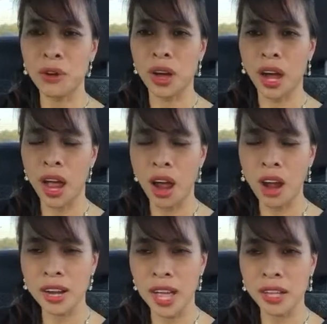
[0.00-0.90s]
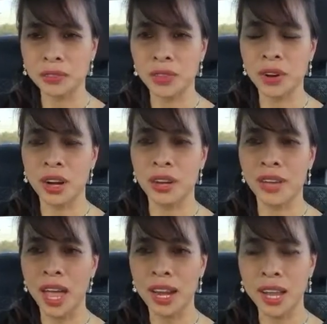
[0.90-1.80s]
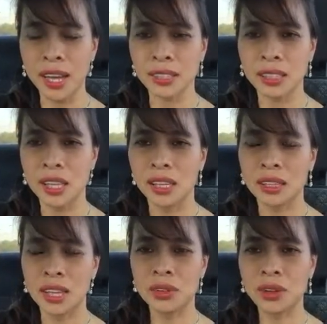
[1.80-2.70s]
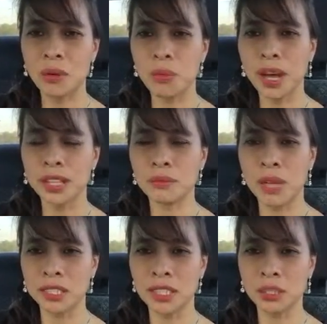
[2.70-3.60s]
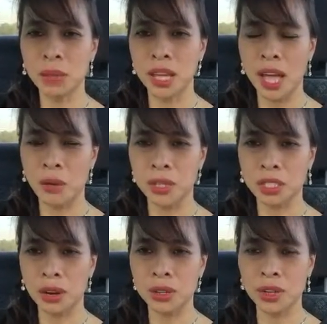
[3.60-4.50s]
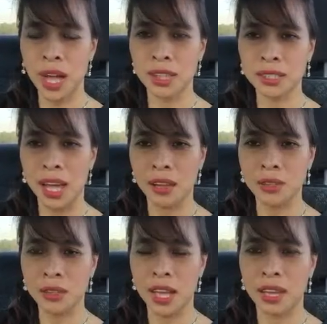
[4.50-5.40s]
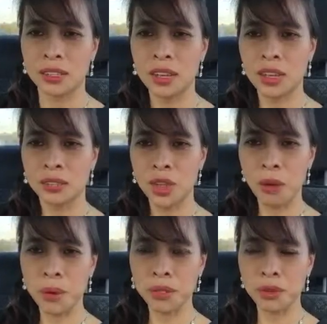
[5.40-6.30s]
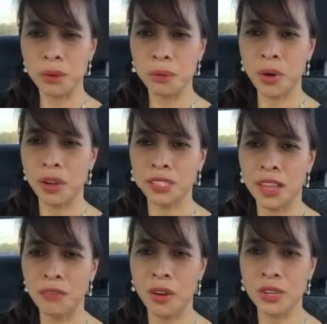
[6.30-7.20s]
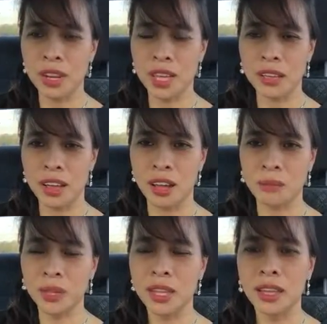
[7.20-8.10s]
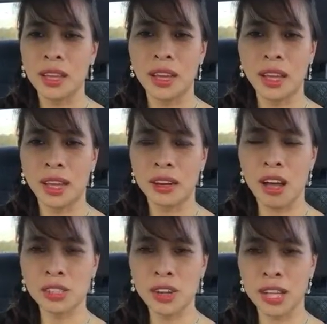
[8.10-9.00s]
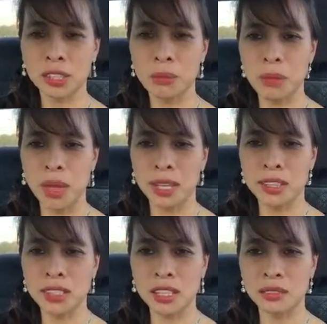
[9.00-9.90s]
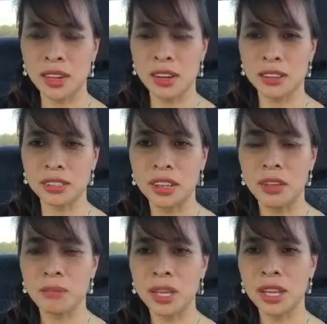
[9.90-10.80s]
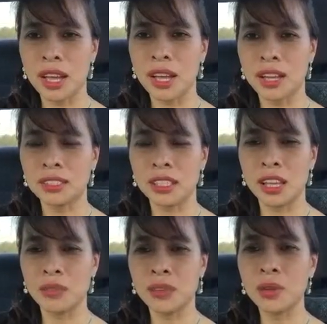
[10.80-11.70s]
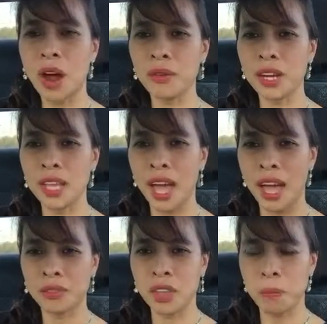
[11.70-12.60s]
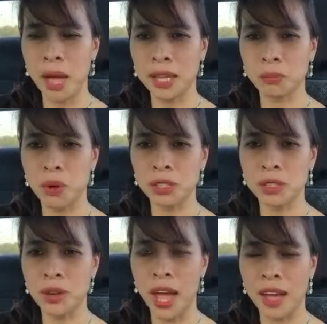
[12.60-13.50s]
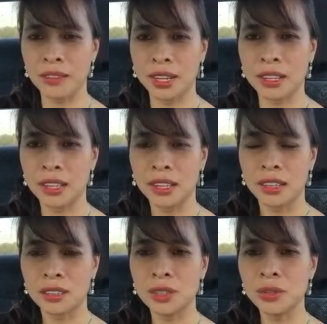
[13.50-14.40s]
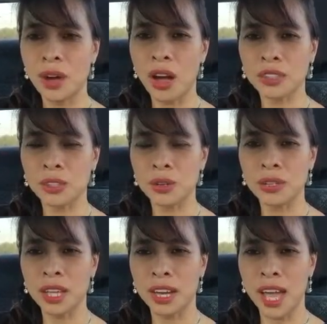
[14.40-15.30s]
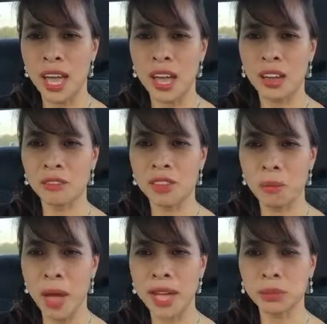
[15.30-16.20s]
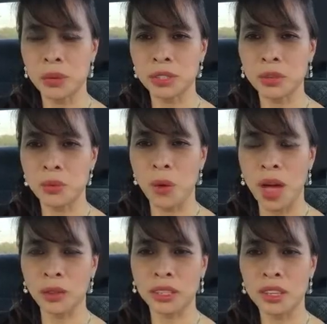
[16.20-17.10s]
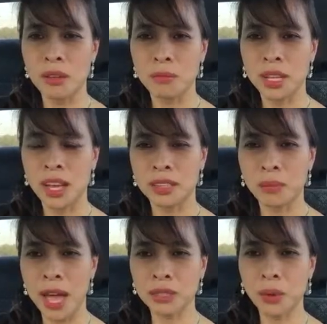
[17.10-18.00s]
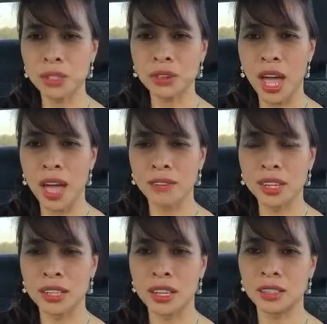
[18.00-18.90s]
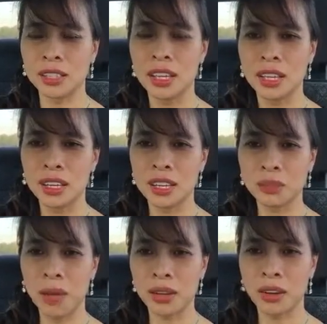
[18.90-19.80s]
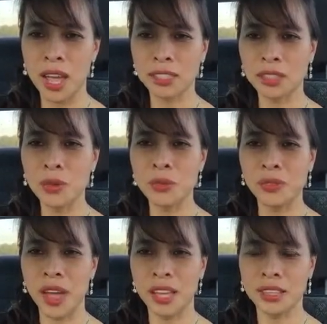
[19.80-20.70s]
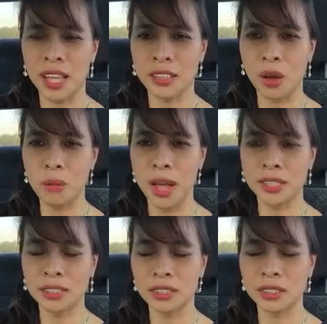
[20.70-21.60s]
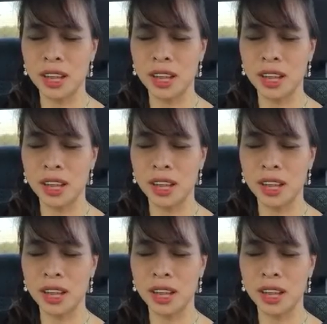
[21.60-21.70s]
full of heartaches, full of headaches, then you know what? Message me. I will show you guys how you can double, triple, or temple your income and on track to be making six figures. Because if you already have your passport to heaven, you also can have your passport to wealth. Because passport to heaven is, it is by grace through faith that no man